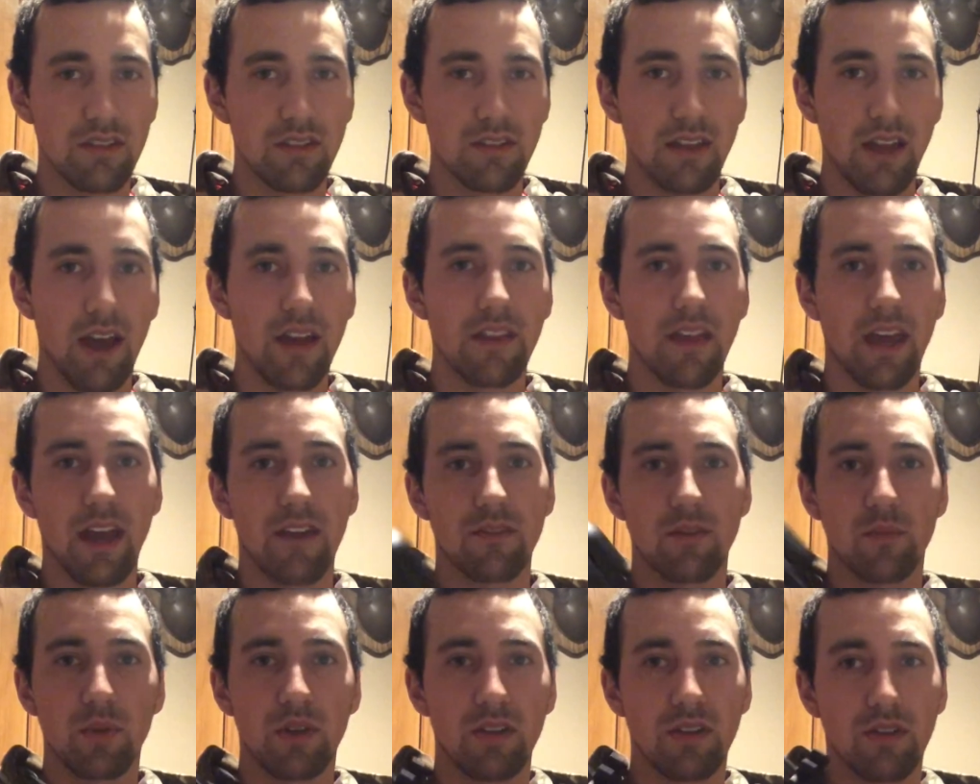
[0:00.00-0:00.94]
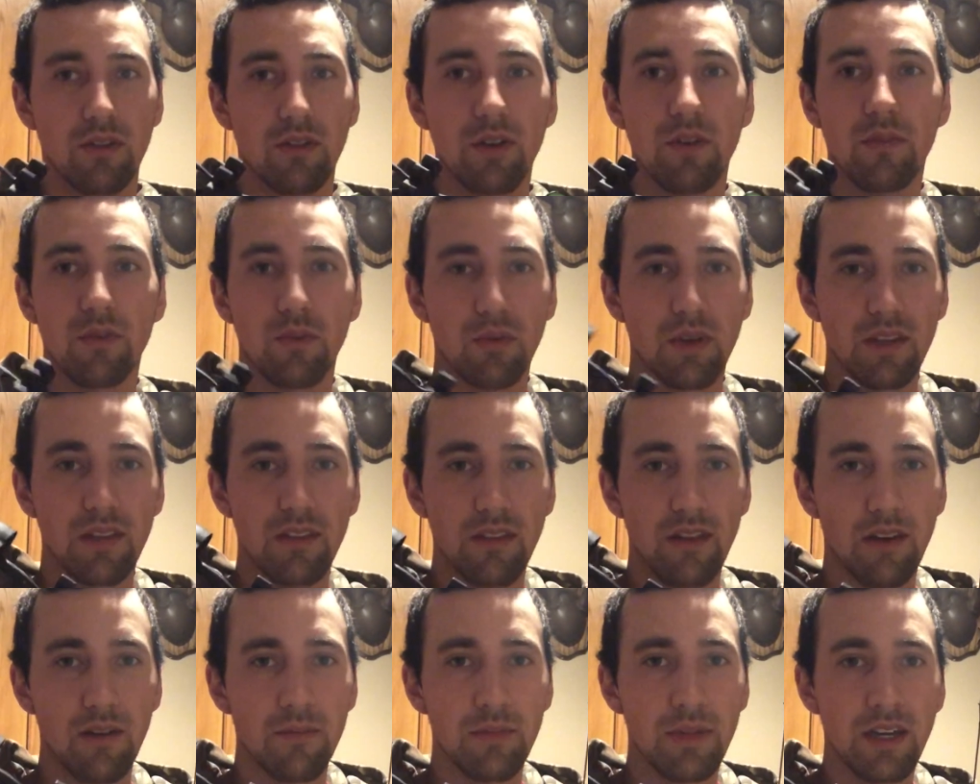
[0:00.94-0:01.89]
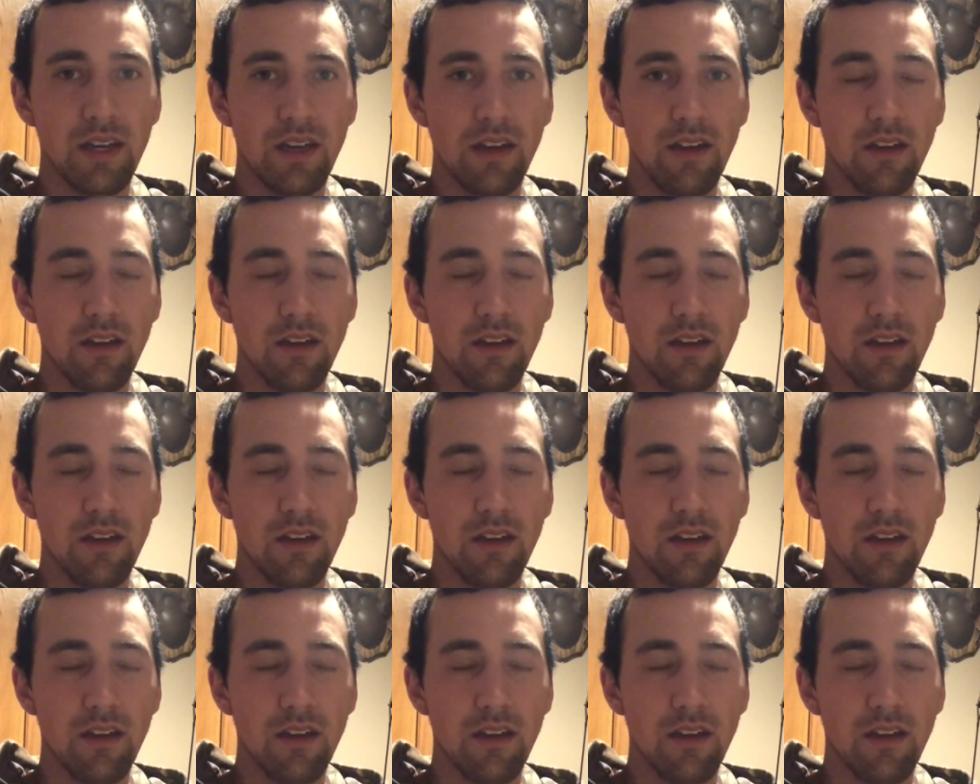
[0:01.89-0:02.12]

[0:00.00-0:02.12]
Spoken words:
They have to bring their quiver with them.